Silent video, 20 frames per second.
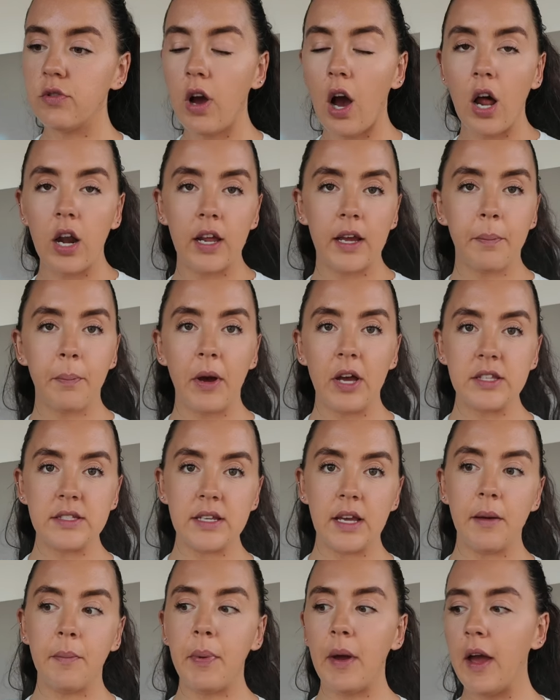garlic
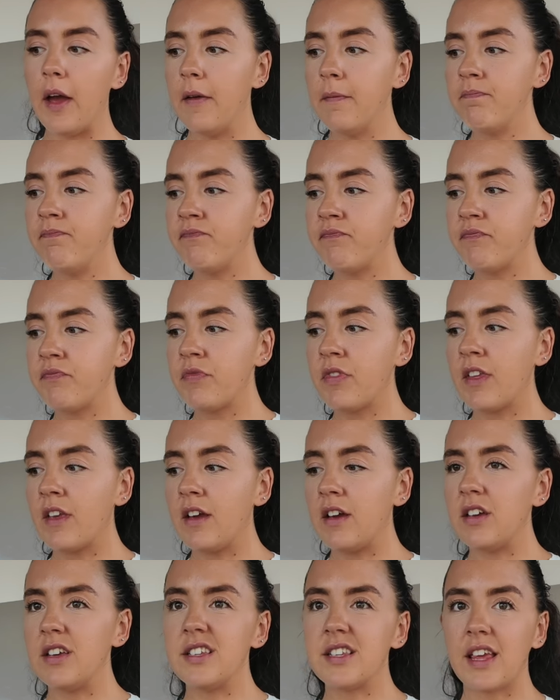butter, but
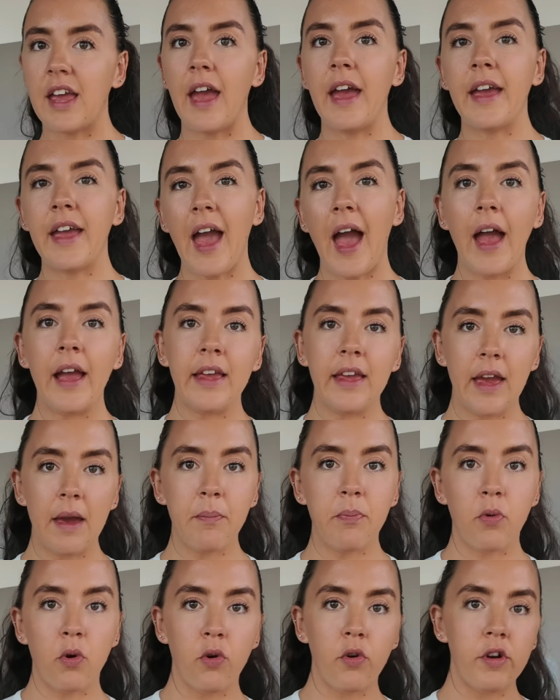it can
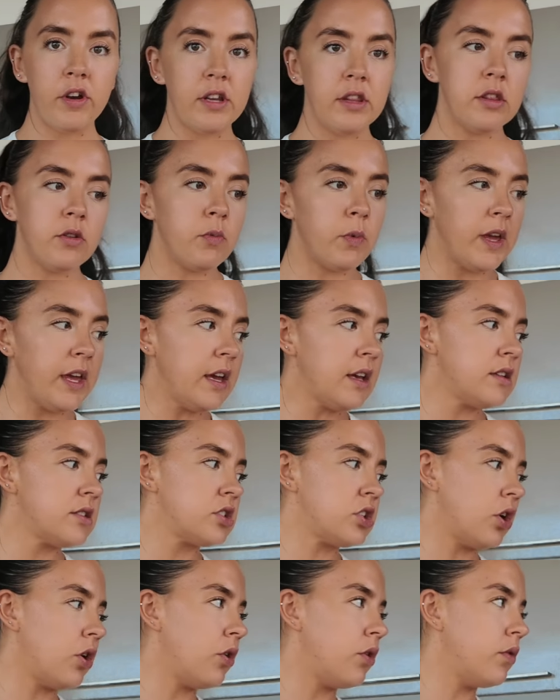get boring in the week.
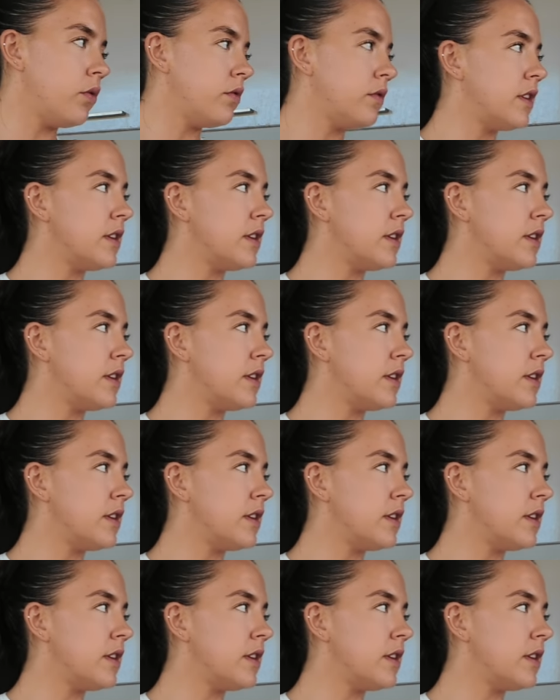So